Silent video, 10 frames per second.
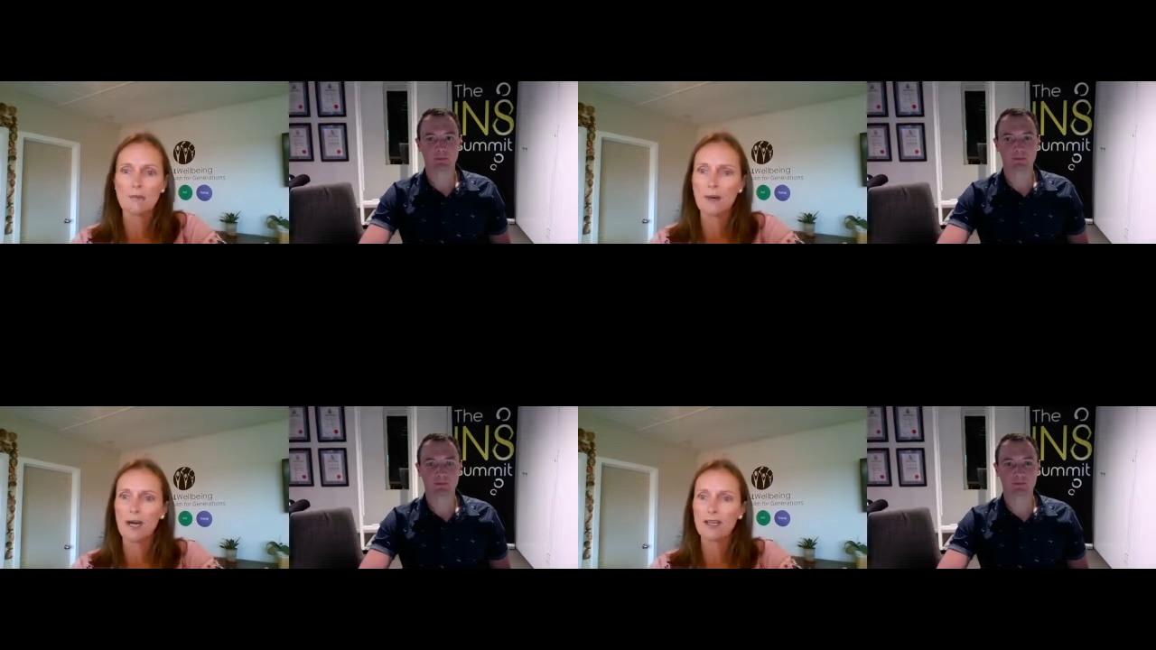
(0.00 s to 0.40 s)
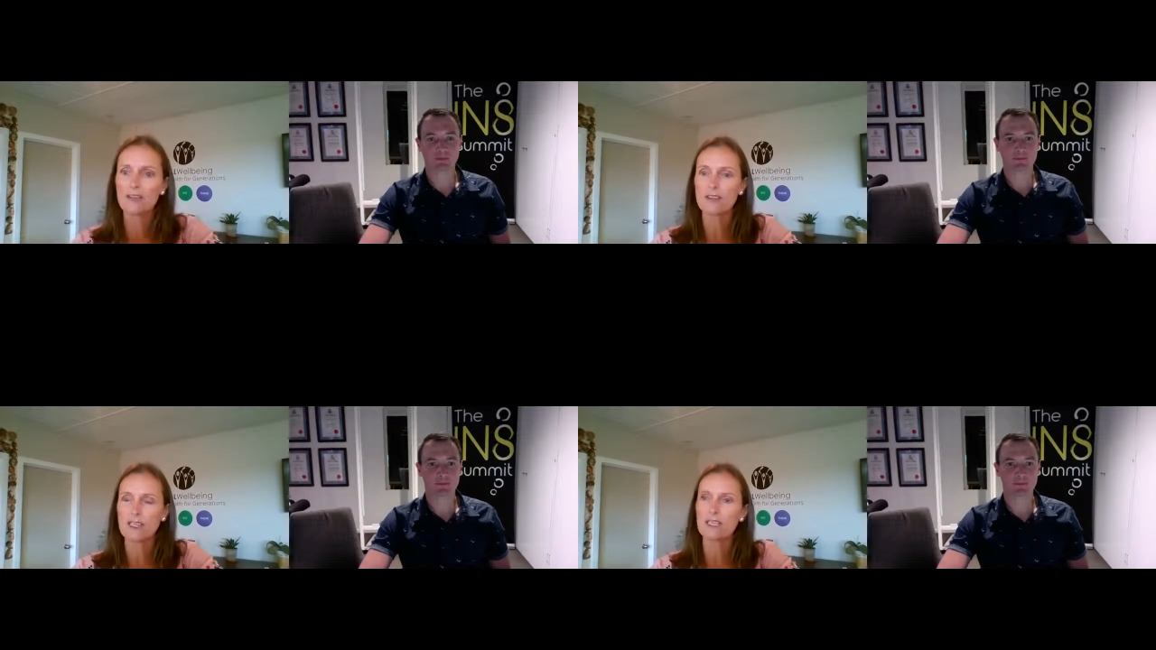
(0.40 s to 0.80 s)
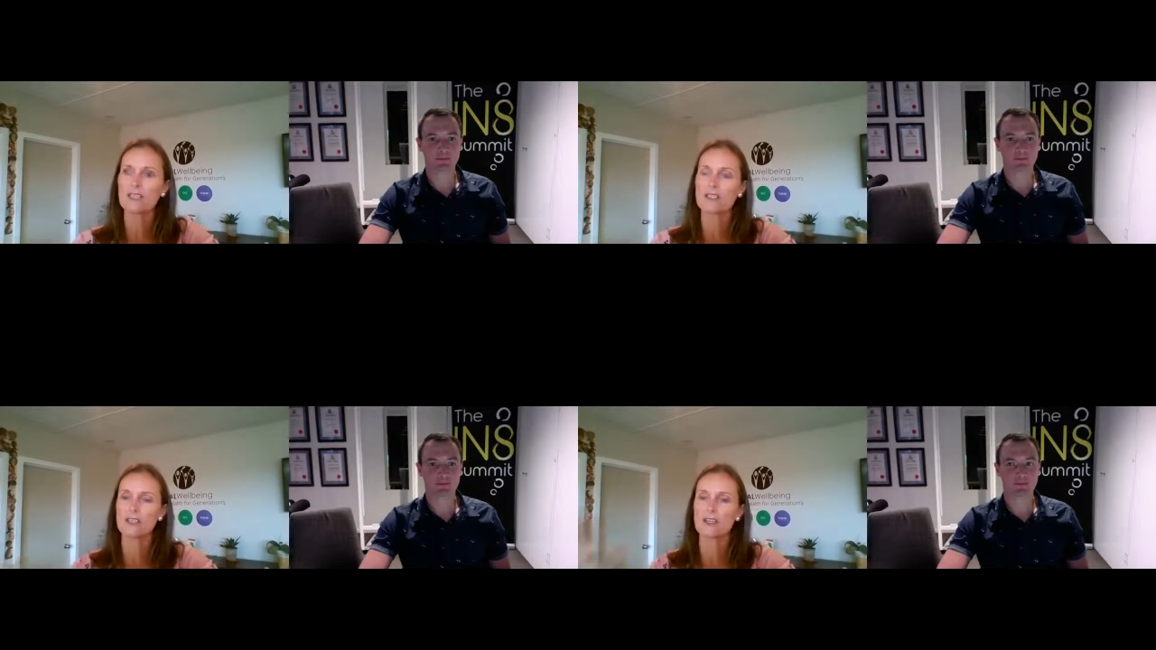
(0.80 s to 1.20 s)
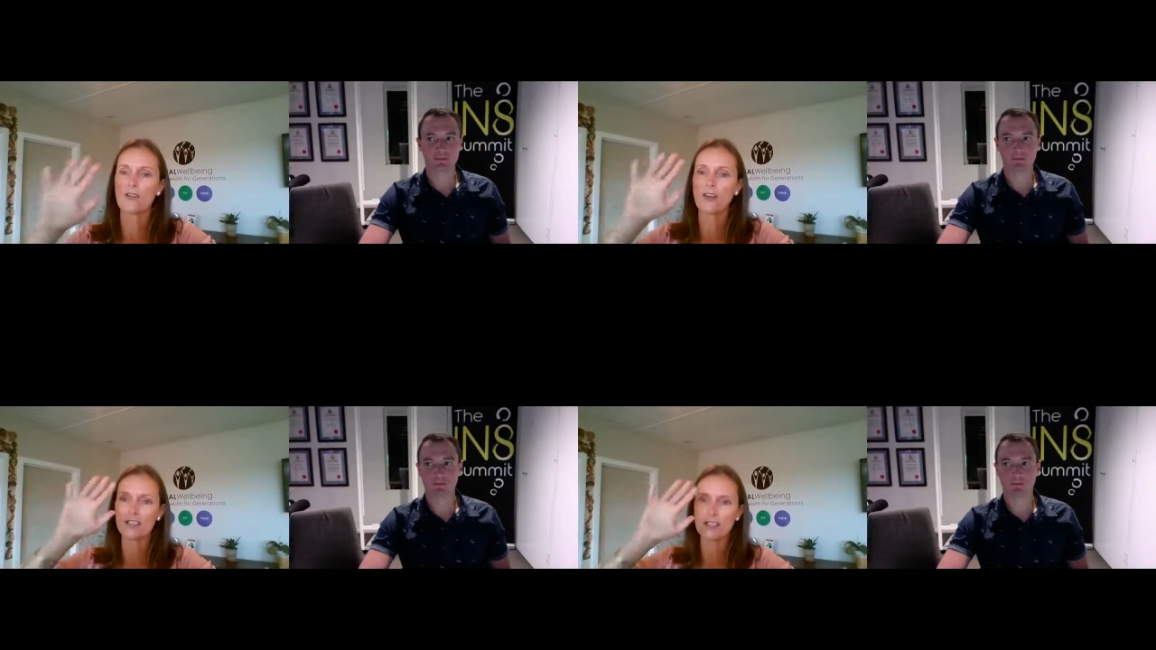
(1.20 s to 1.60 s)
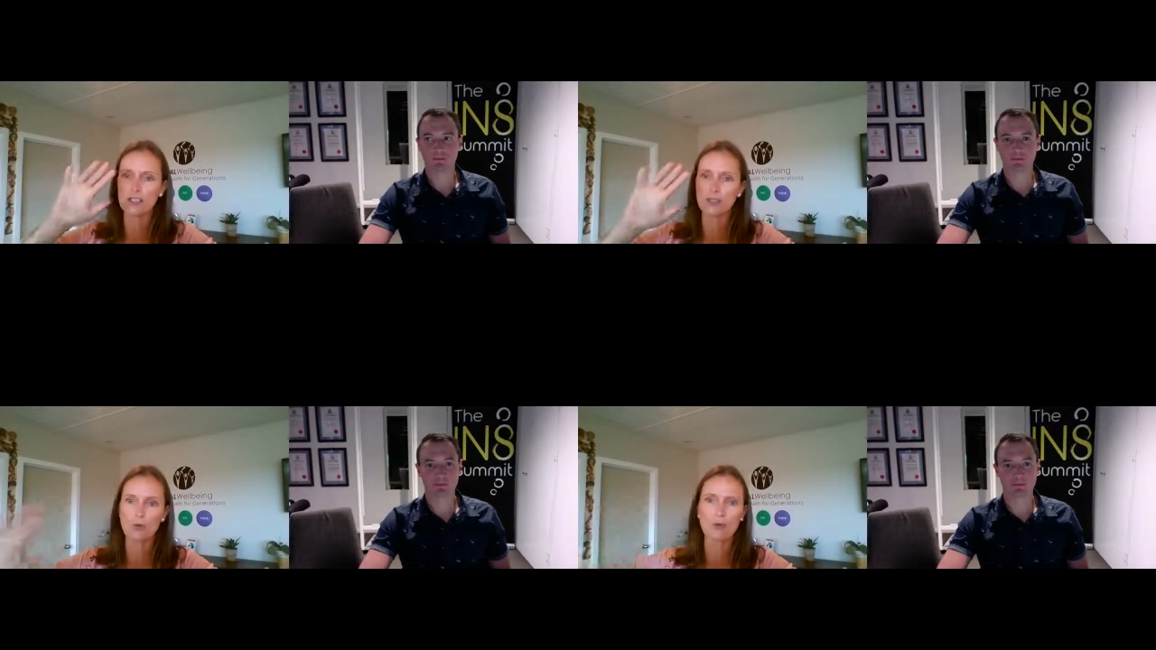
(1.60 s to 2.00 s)
Speaker 1: my thing is that that's going
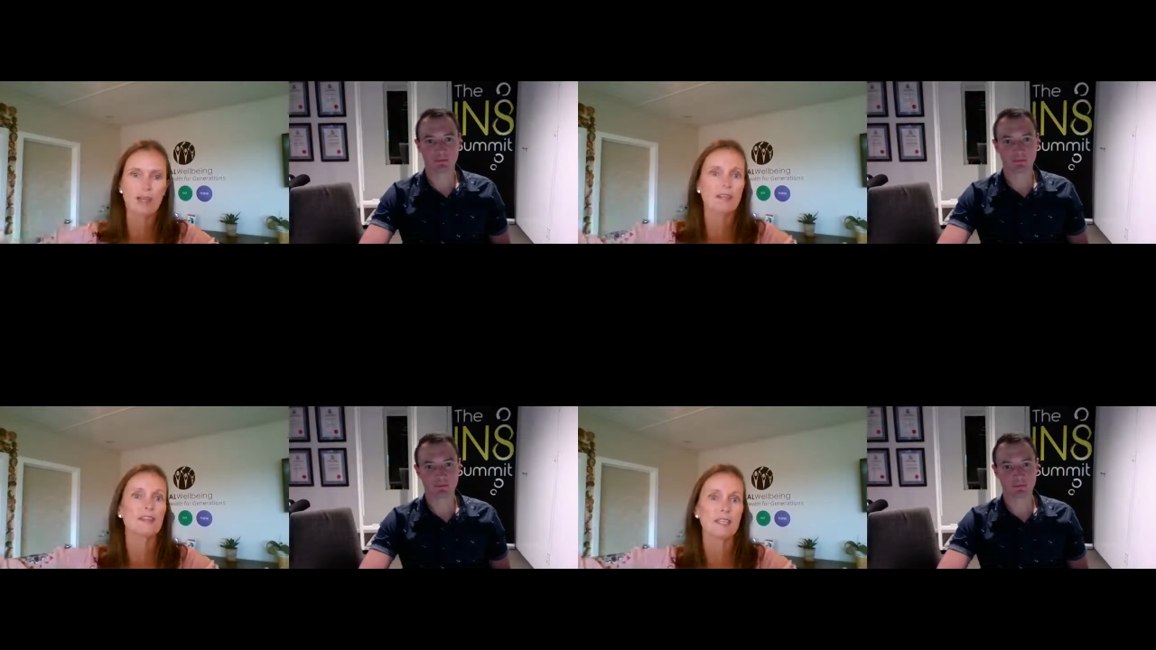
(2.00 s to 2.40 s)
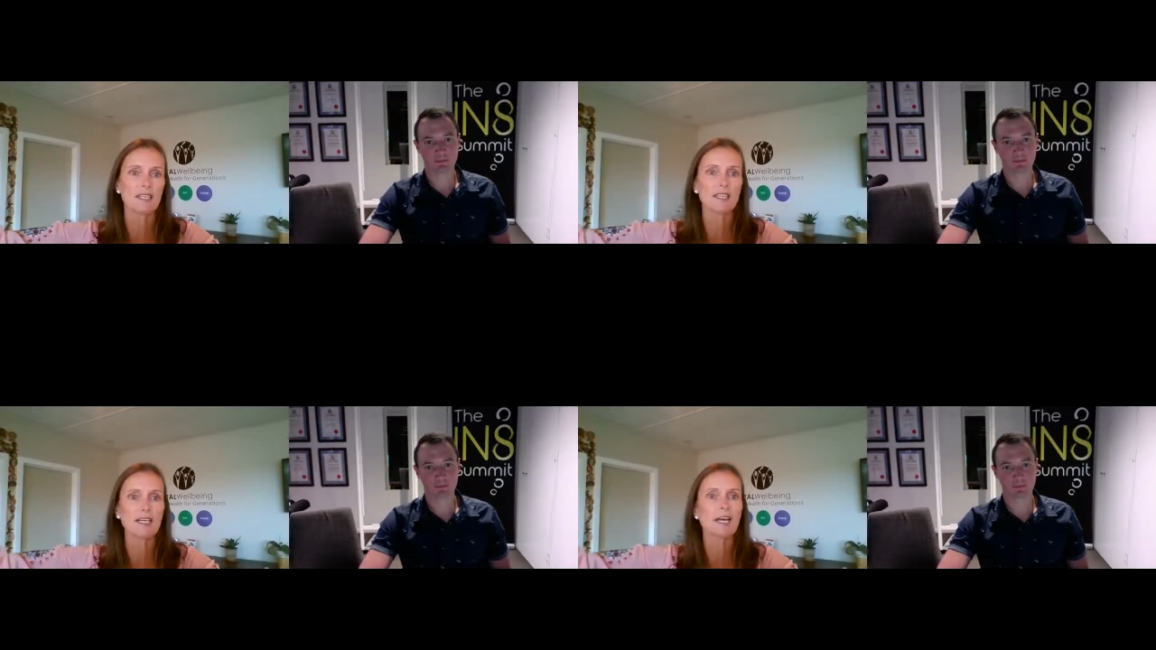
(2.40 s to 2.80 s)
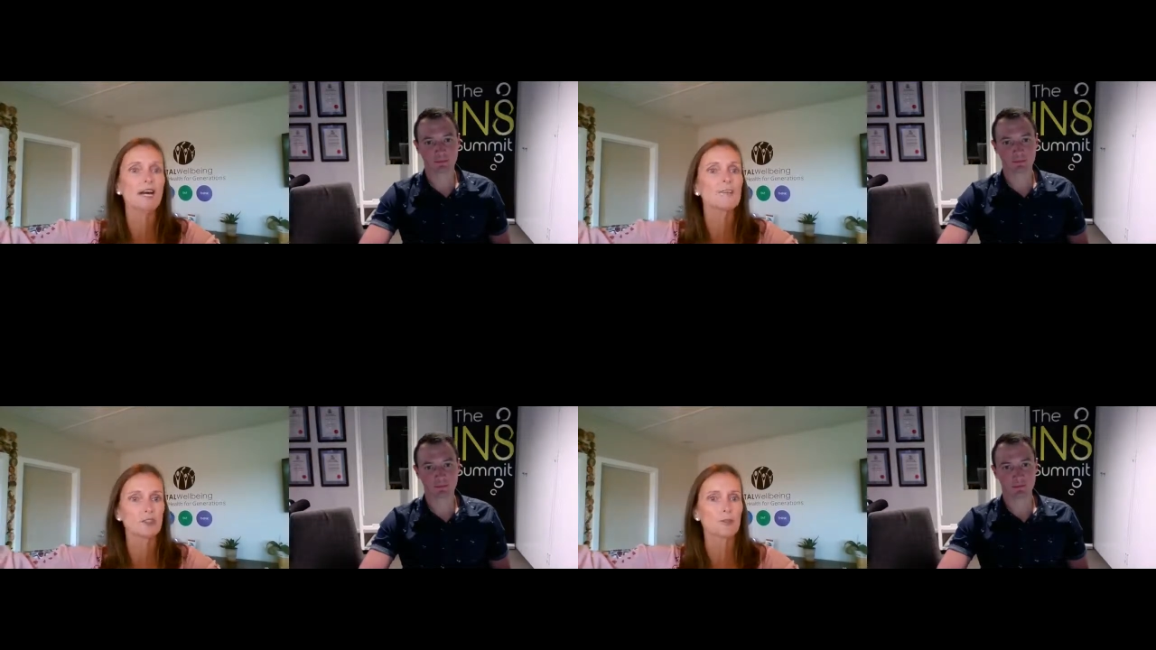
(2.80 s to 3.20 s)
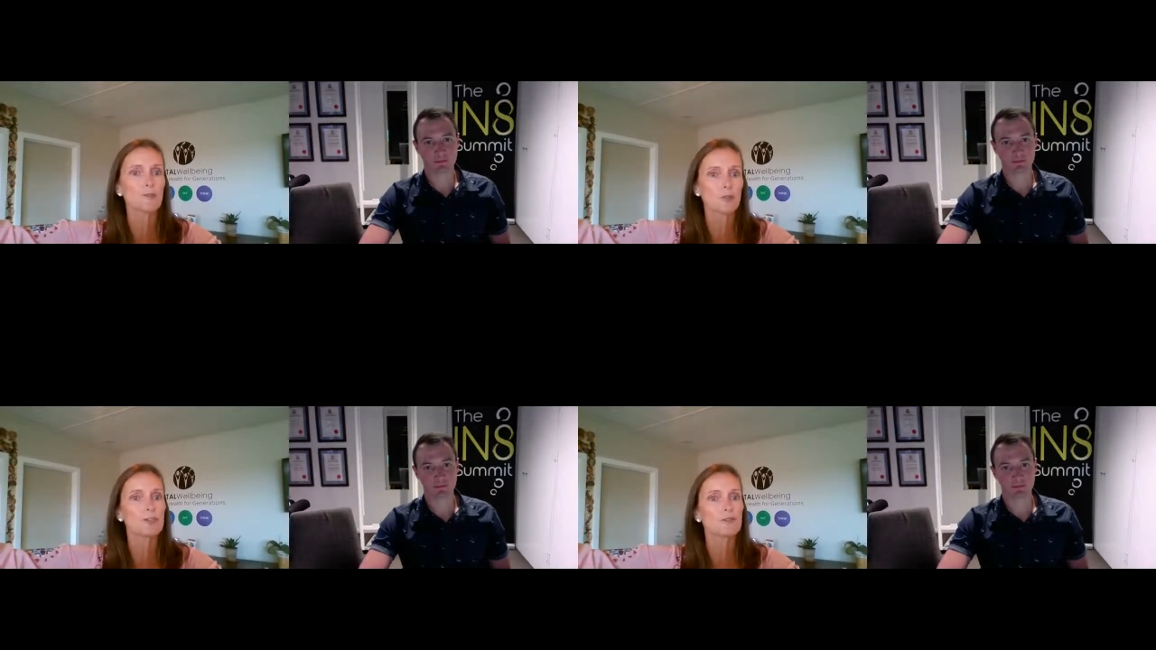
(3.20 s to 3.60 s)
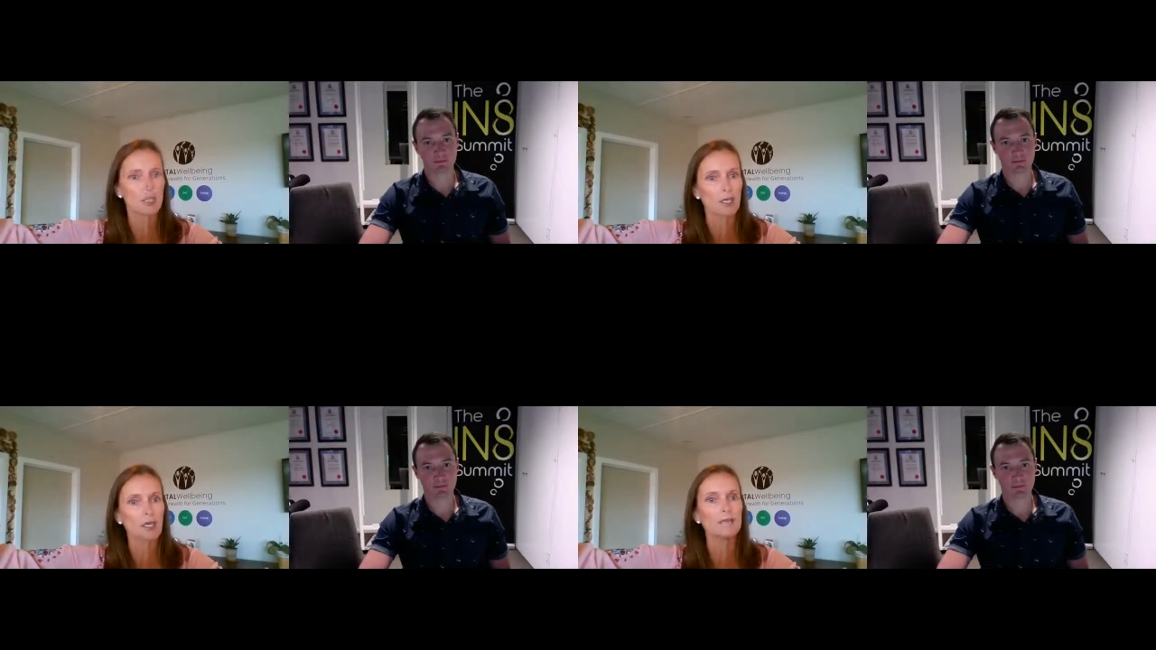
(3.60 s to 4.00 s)
to wear thin after a period of
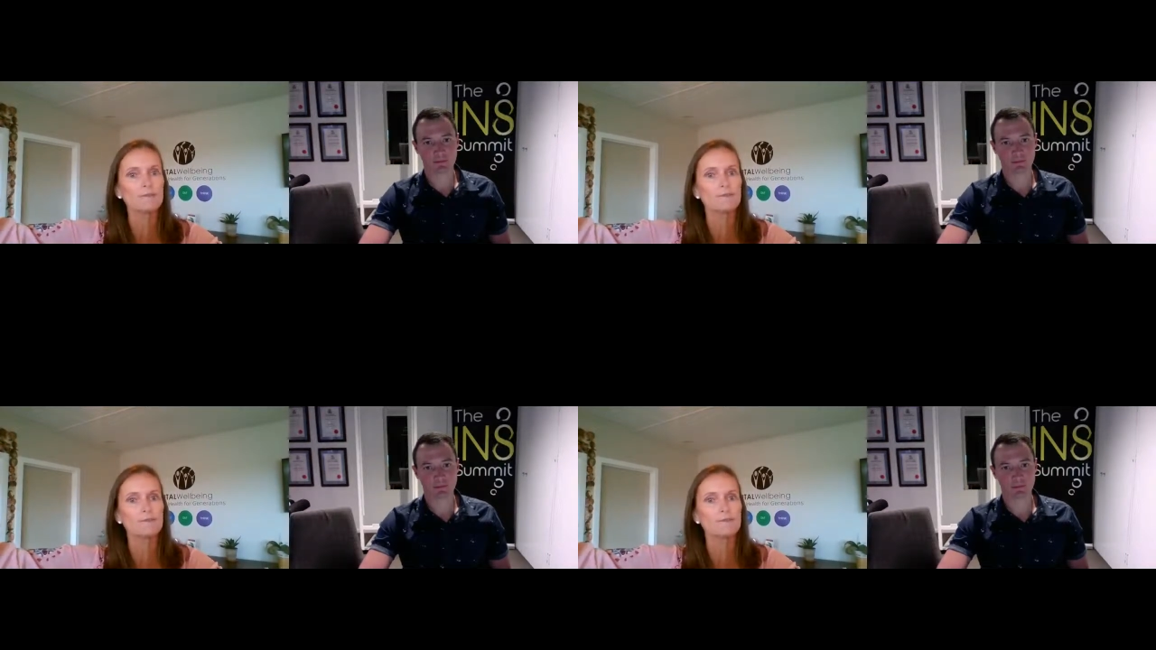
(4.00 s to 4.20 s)
time.